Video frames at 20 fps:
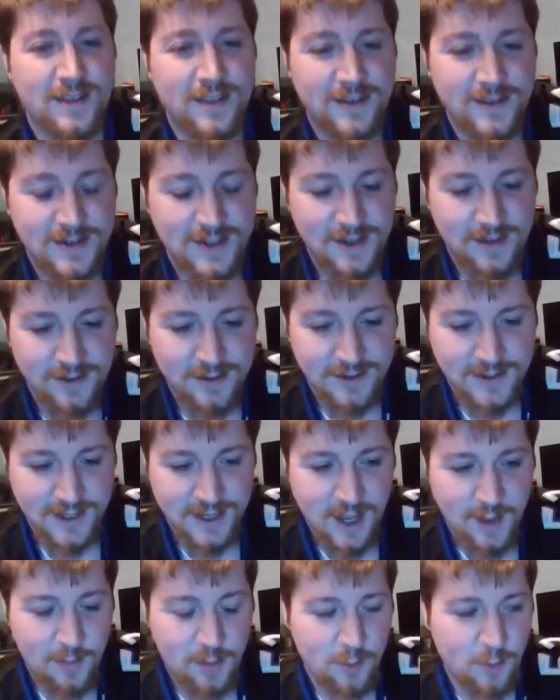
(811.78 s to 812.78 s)
there's
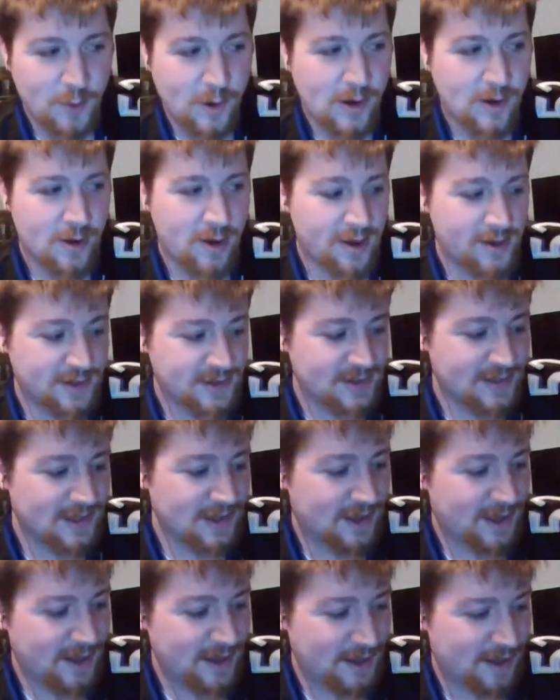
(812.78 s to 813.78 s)
a couple worries.
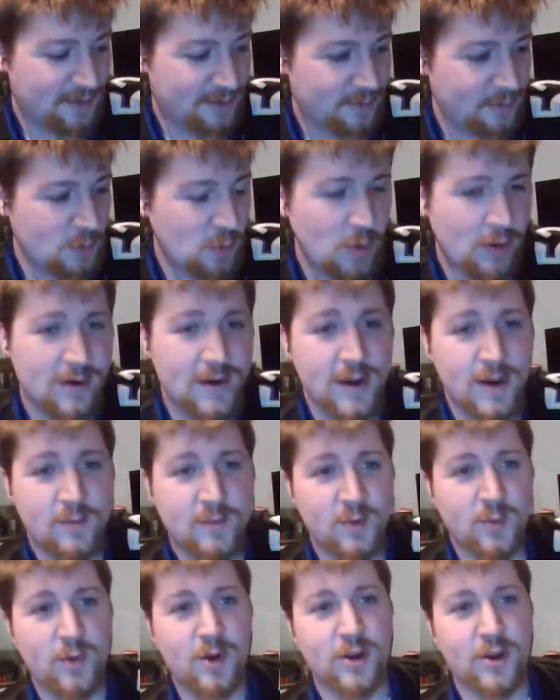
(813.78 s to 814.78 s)
Worry
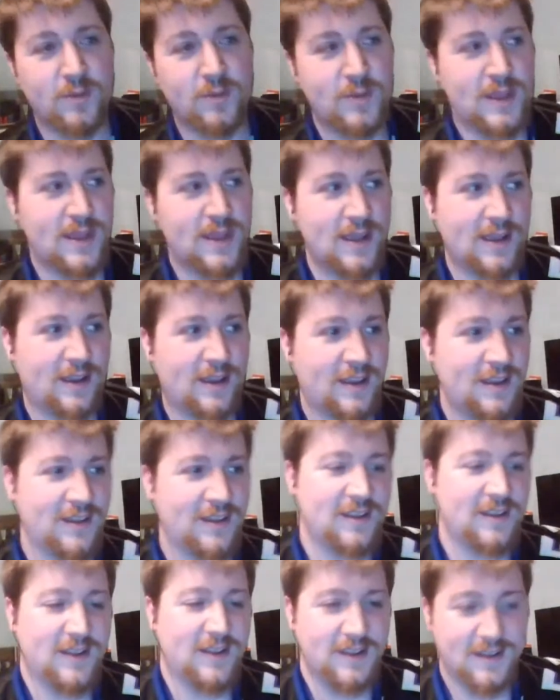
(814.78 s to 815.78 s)
number one being,
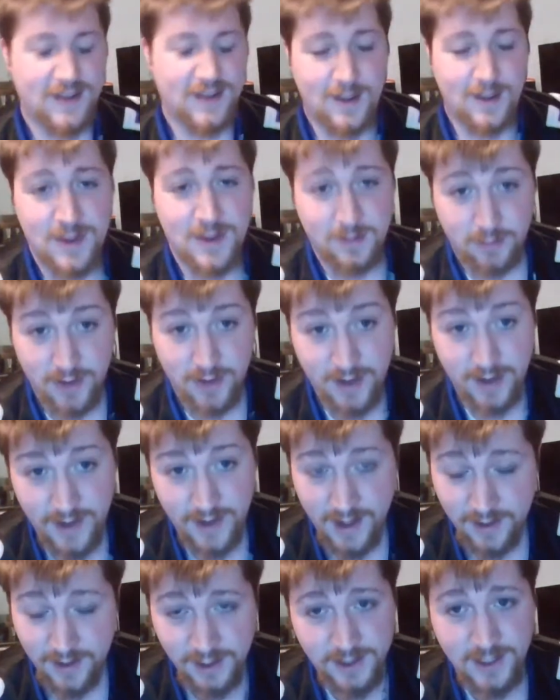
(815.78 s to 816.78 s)
I mean,
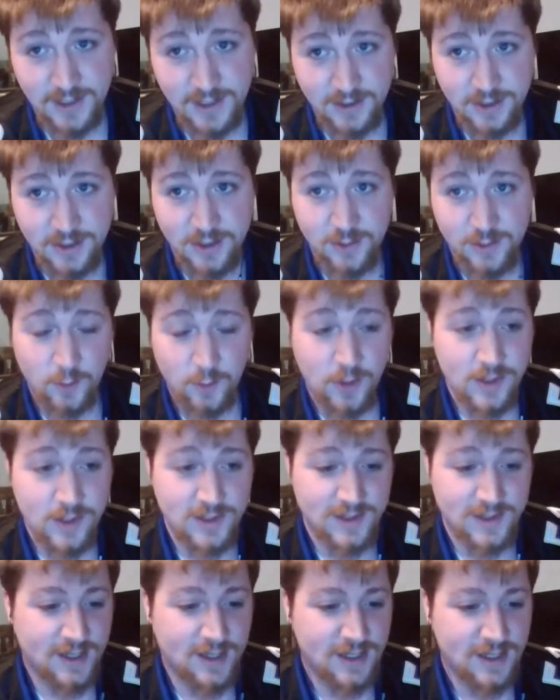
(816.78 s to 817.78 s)
Brendan Allen didn't shoot
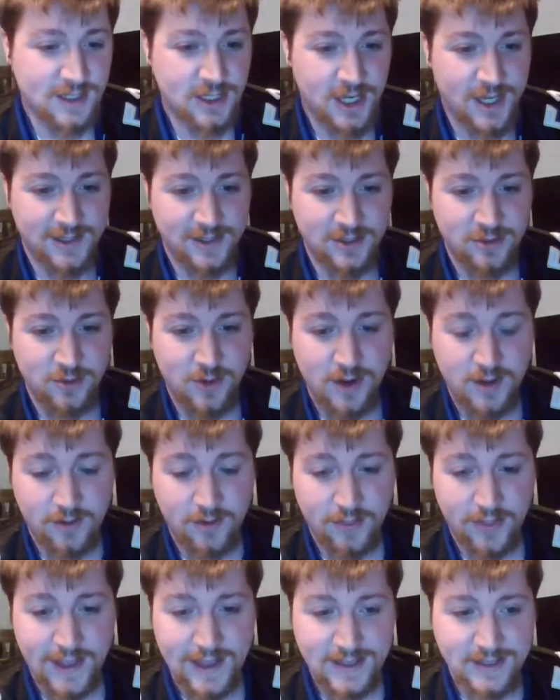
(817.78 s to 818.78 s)
once against Sean
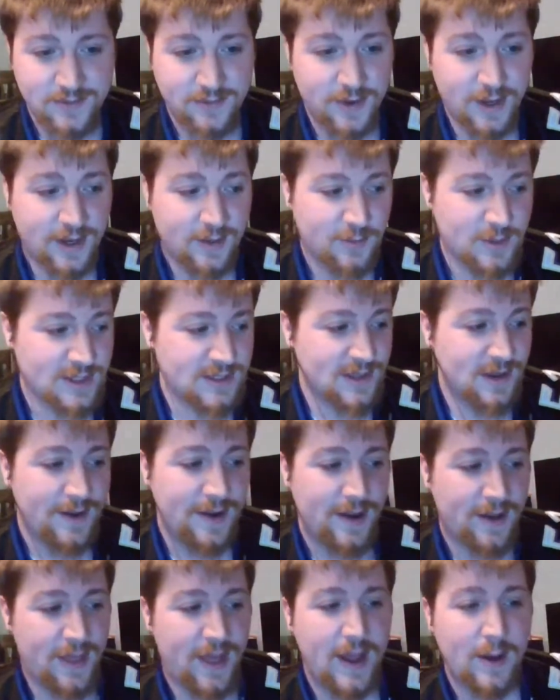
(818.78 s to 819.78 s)
Strickland last fight, and we
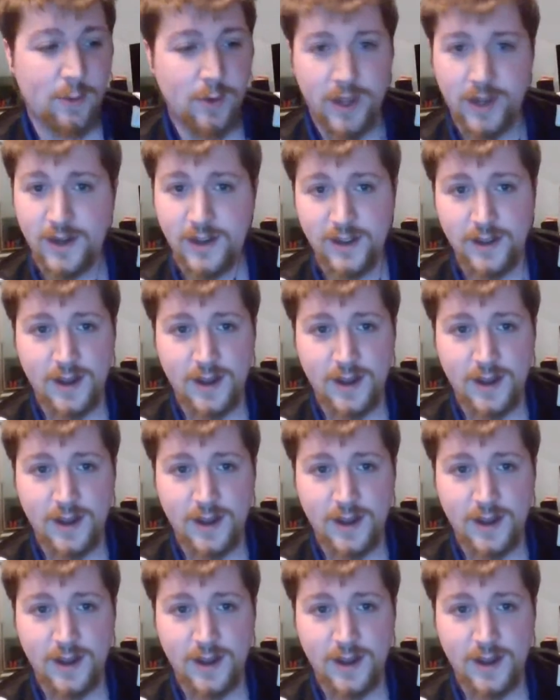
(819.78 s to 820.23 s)
saw how that went.